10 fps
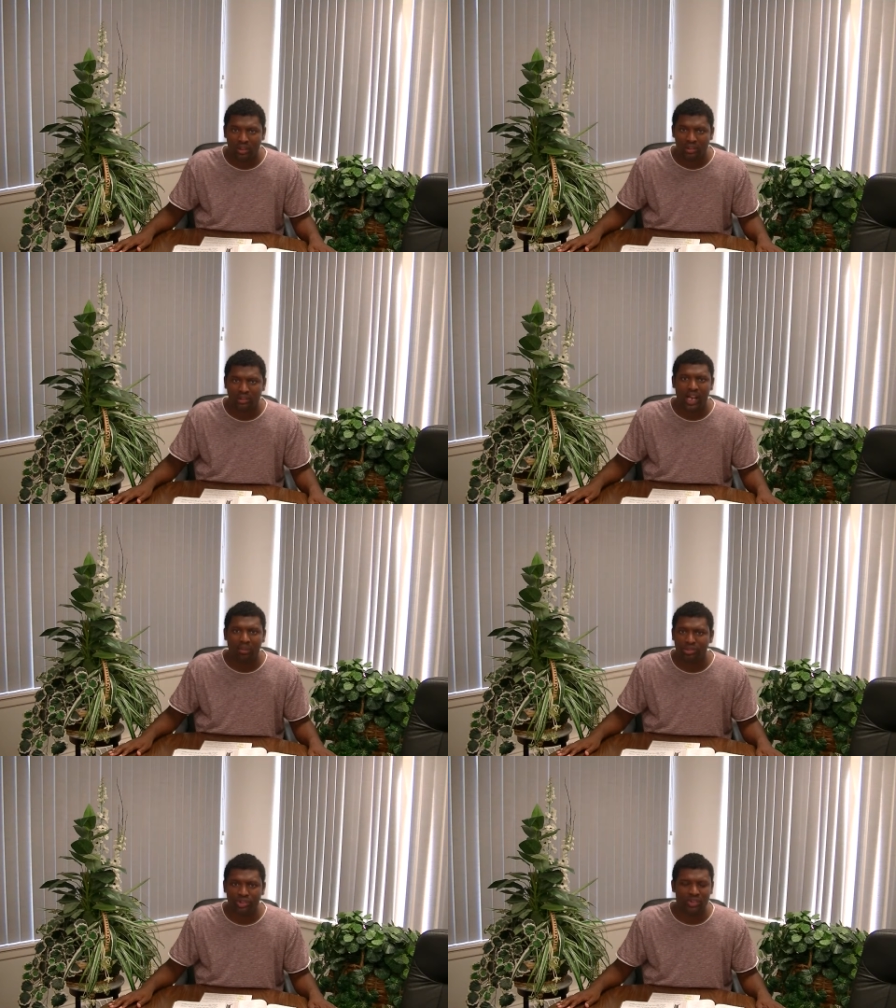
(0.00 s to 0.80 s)

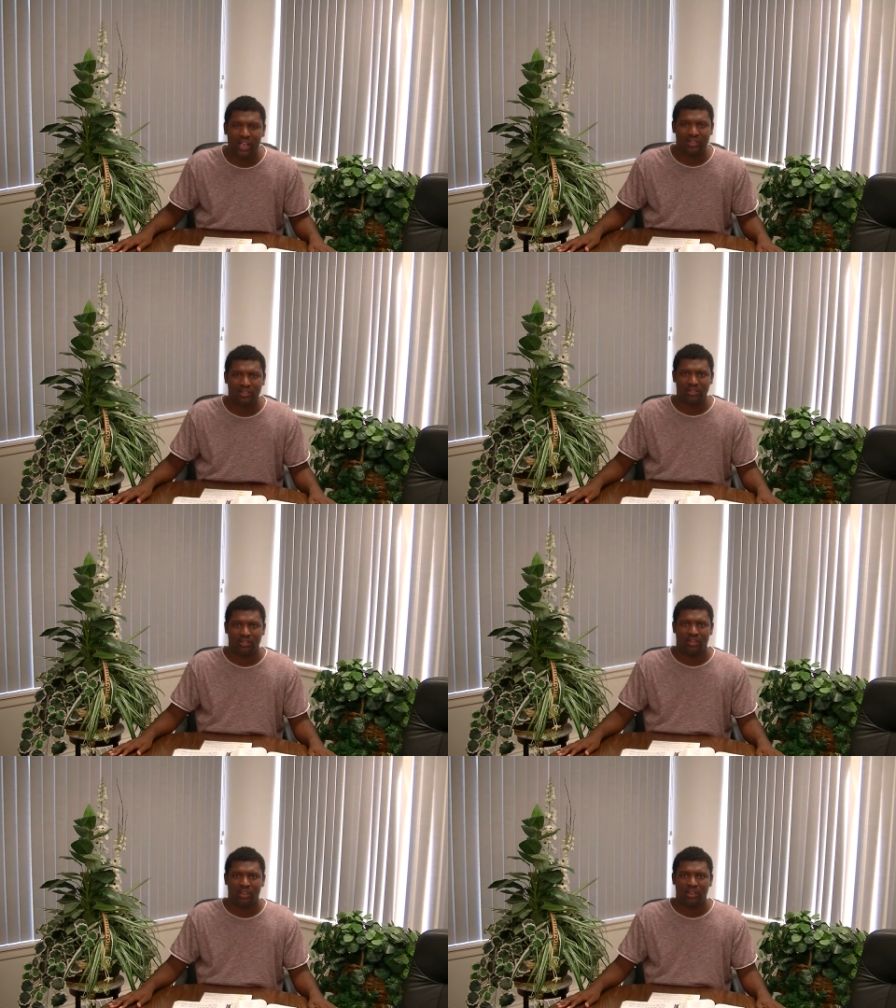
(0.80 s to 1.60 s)
Stop stressing.
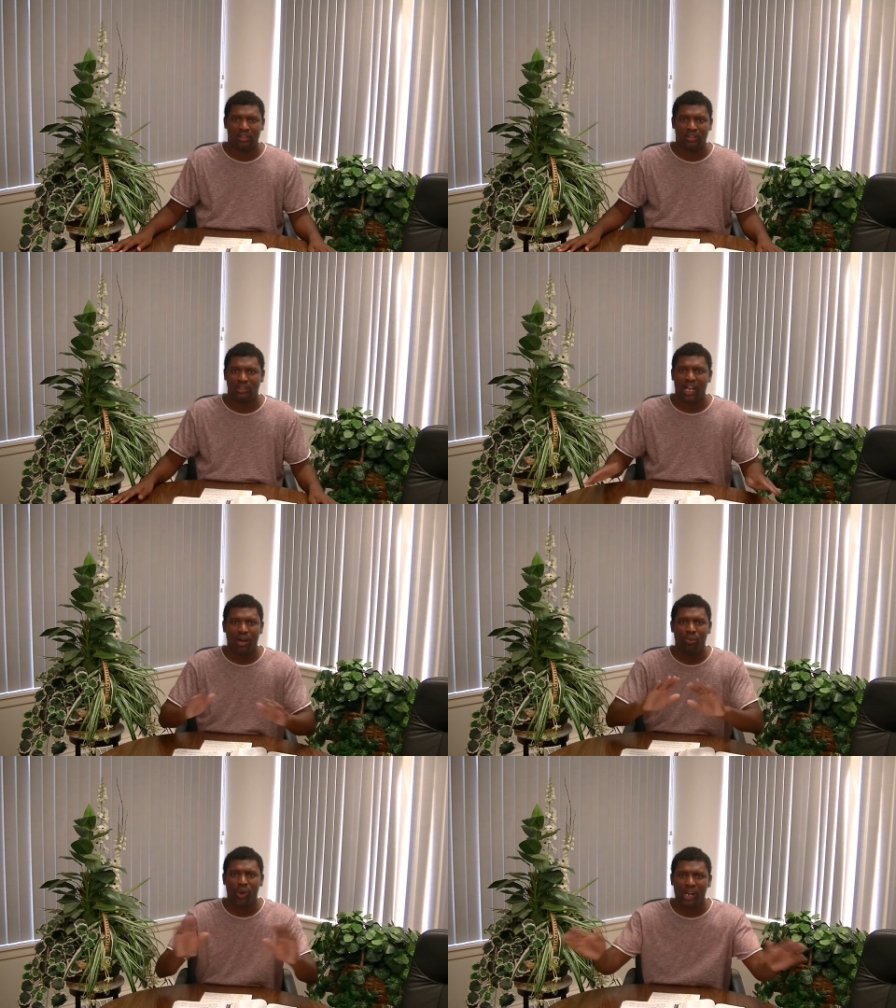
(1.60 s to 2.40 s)

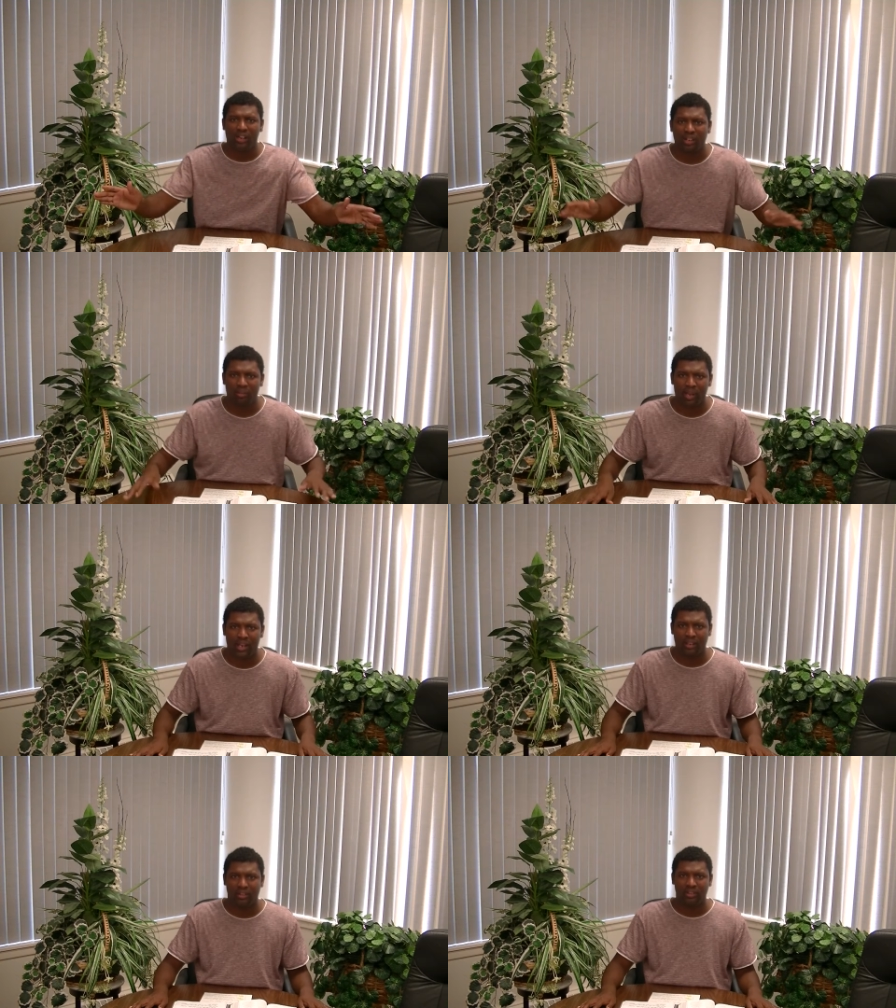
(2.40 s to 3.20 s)
Stop worrying
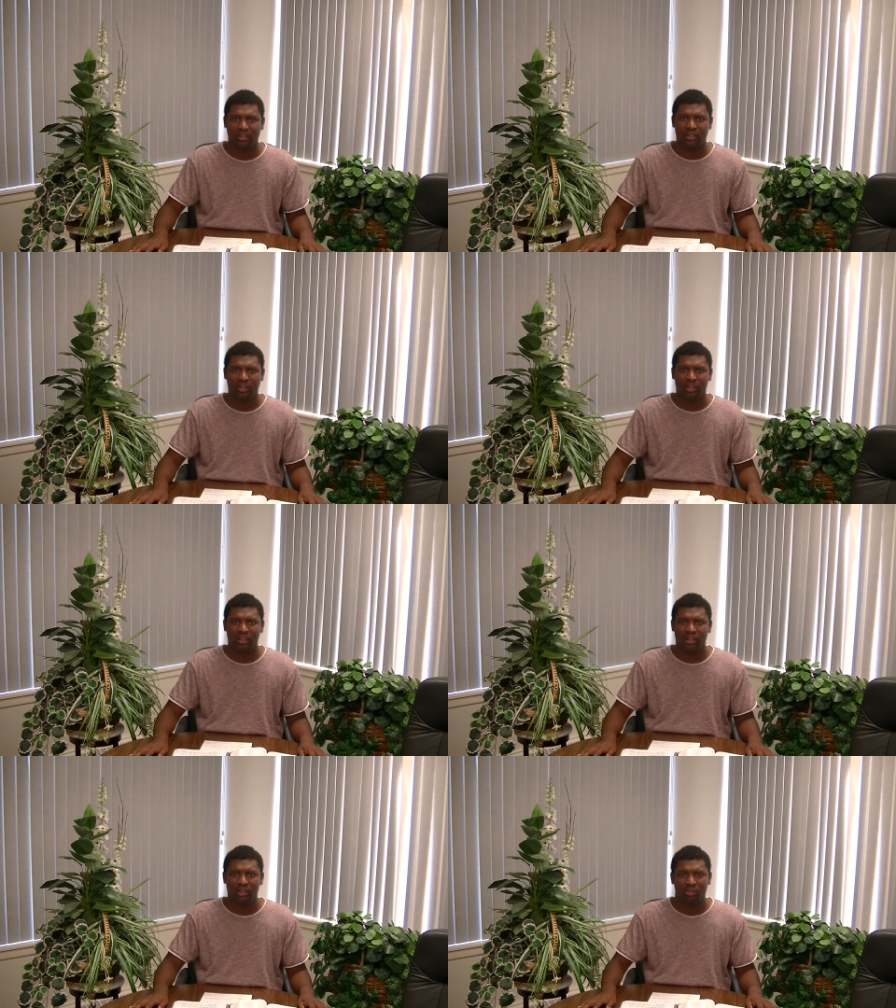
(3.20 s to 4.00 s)
about it.
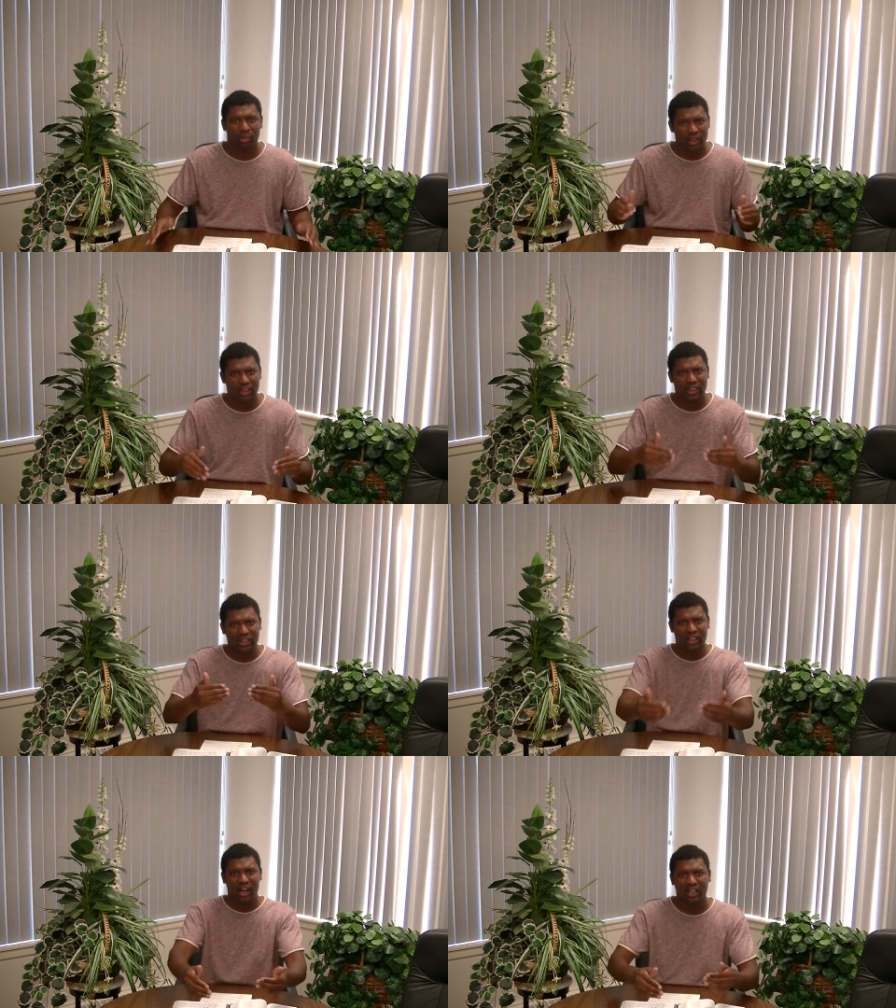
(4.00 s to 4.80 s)
Put it
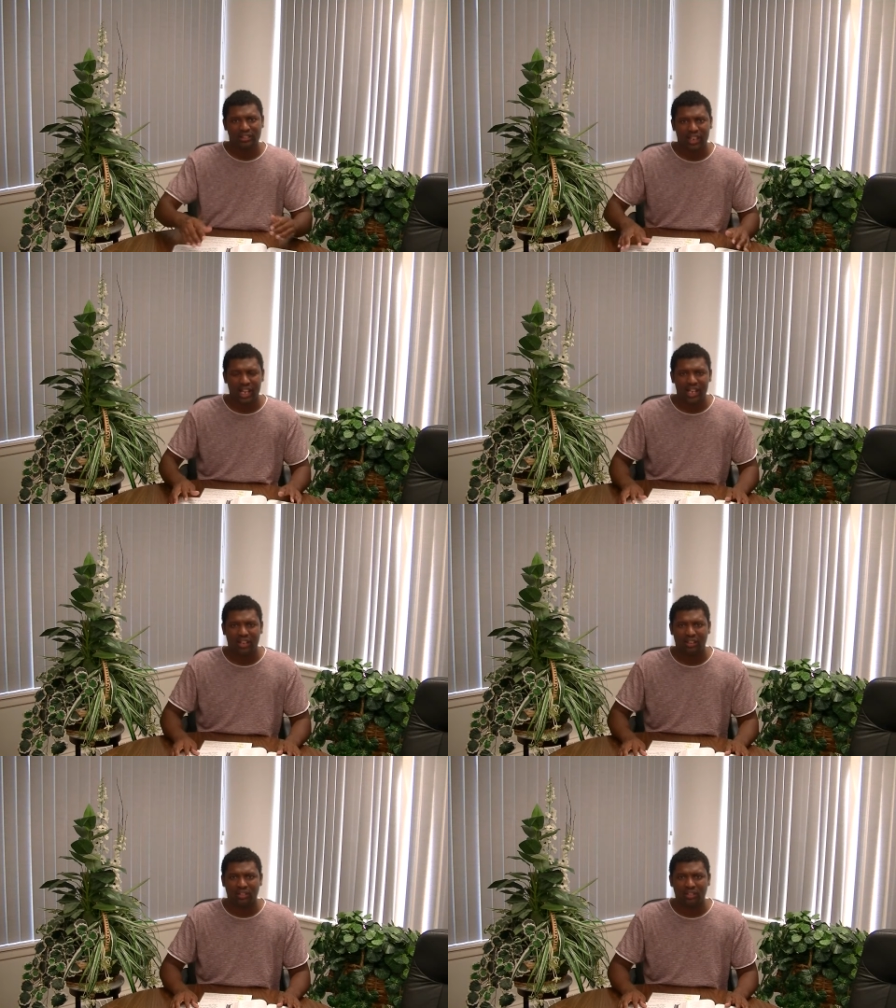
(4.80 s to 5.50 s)
in God's hand.